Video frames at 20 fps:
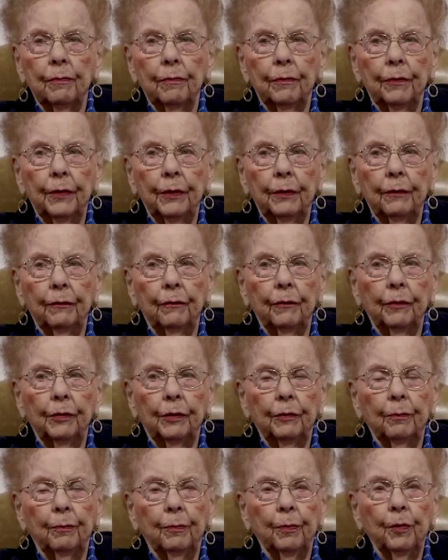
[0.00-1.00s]
thing
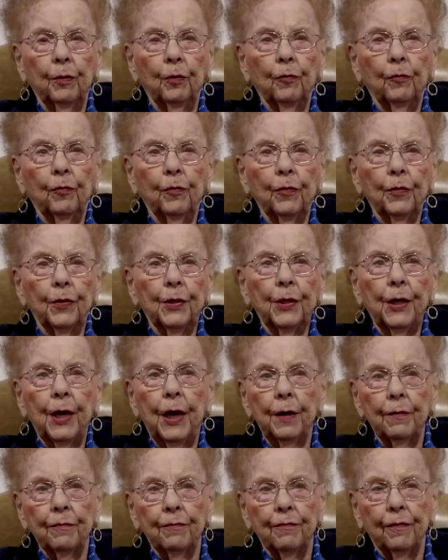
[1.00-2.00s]
to pull for the
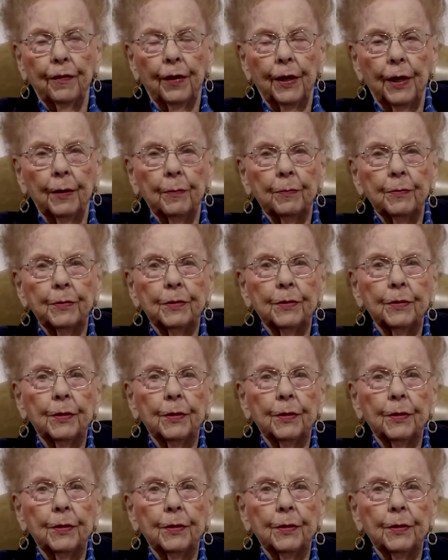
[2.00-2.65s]
dive flaps.